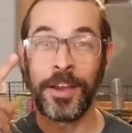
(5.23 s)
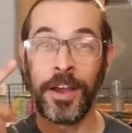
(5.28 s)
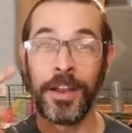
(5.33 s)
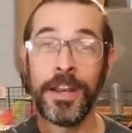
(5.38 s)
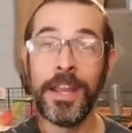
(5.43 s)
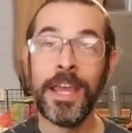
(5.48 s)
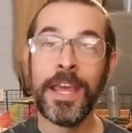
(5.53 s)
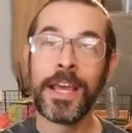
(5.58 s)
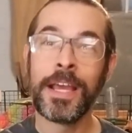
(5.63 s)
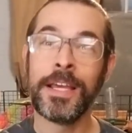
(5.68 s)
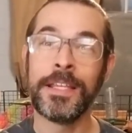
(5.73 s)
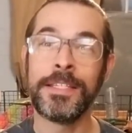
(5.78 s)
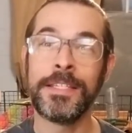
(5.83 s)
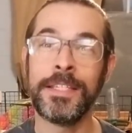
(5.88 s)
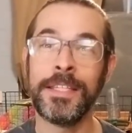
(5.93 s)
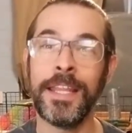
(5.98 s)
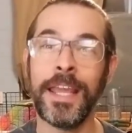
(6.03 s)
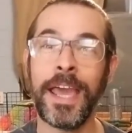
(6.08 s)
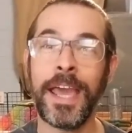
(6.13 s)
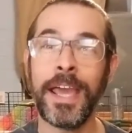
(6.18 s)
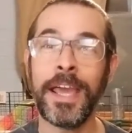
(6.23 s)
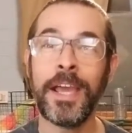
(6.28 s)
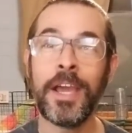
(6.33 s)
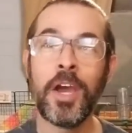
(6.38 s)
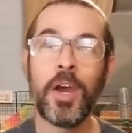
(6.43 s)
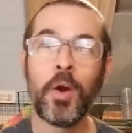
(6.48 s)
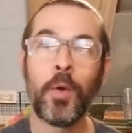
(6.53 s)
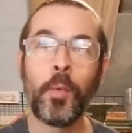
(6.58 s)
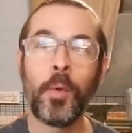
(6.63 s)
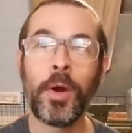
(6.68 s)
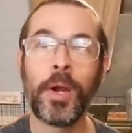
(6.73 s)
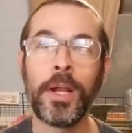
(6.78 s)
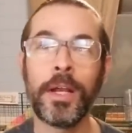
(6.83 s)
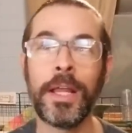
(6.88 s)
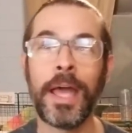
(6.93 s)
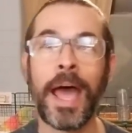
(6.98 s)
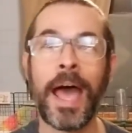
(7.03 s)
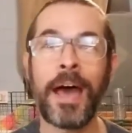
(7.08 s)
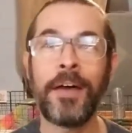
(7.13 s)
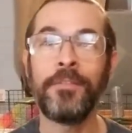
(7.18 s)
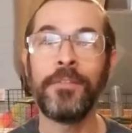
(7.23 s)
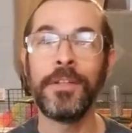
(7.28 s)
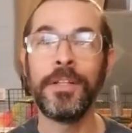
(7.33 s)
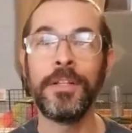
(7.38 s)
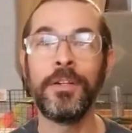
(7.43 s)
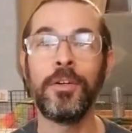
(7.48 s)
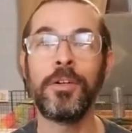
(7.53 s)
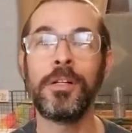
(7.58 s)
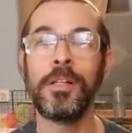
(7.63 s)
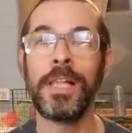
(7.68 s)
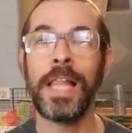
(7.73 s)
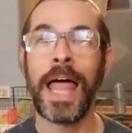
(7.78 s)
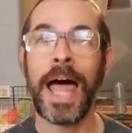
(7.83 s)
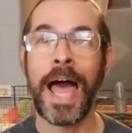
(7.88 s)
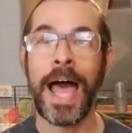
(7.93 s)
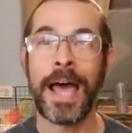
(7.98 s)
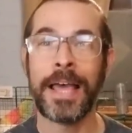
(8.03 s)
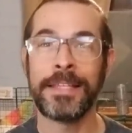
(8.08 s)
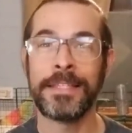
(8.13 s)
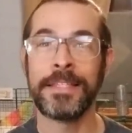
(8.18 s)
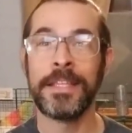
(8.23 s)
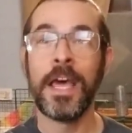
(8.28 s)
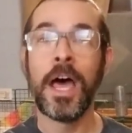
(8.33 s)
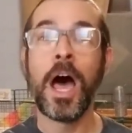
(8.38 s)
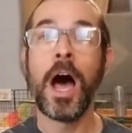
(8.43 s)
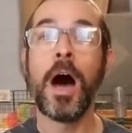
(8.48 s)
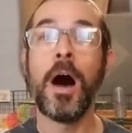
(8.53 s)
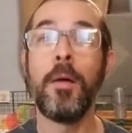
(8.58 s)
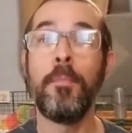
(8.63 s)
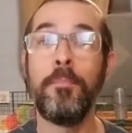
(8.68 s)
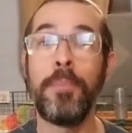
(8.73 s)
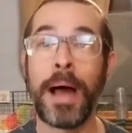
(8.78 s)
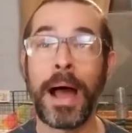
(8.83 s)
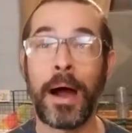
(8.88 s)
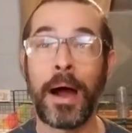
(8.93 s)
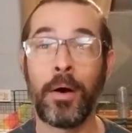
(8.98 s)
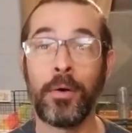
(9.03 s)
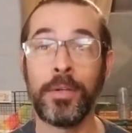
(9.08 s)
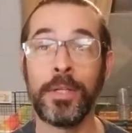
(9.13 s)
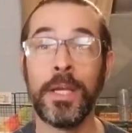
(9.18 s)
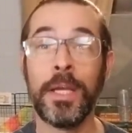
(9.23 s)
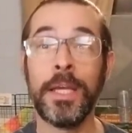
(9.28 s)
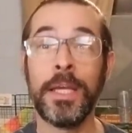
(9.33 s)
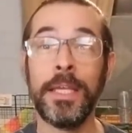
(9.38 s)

on because today we're going to have a little class about